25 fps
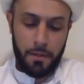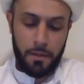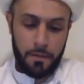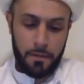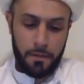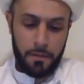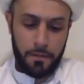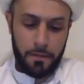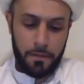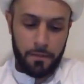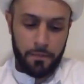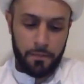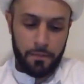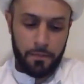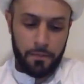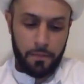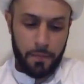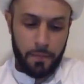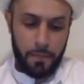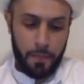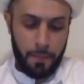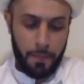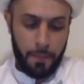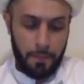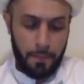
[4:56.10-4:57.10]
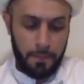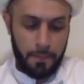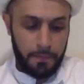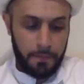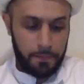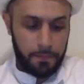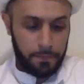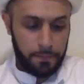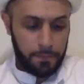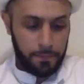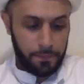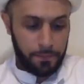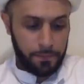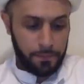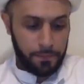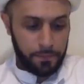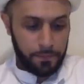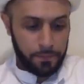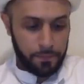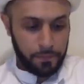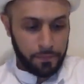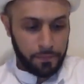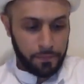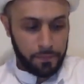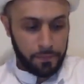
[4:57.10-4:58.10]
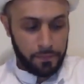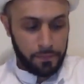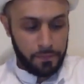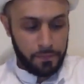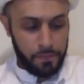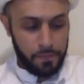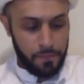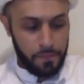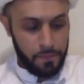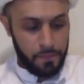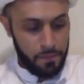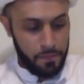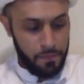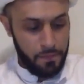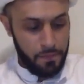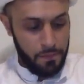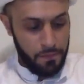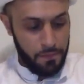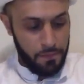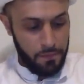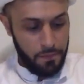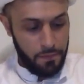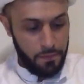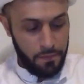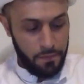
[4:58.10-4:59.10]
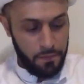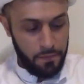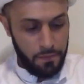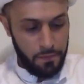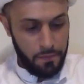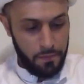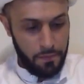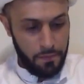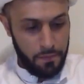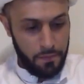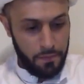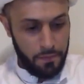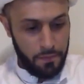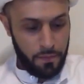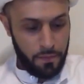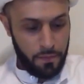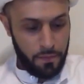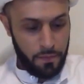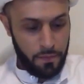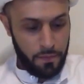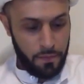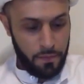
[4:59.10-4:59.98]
(no one is talking)